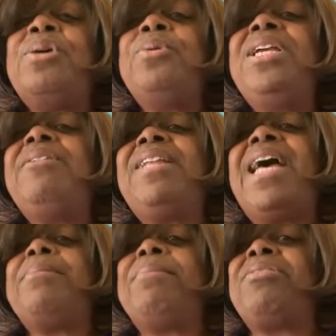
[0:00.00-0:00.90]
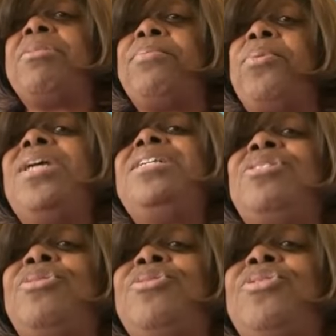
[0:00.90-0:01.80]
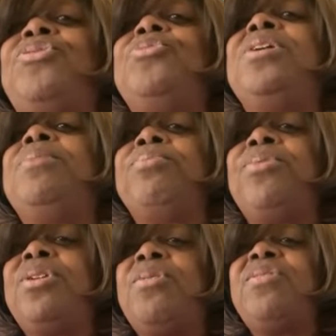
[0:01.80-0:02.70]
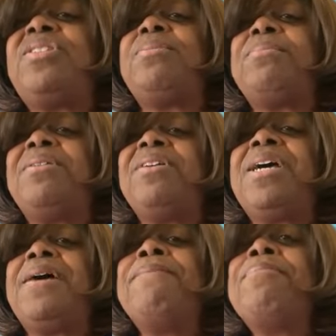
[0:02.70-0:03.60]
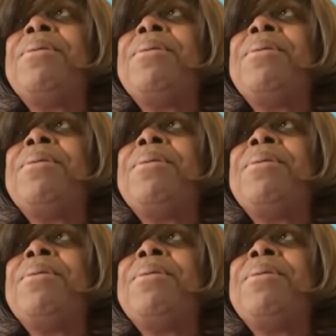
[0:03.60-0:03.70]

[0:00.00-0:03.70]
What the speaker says: We hear a lot about the boy soldiers who were brought over to America,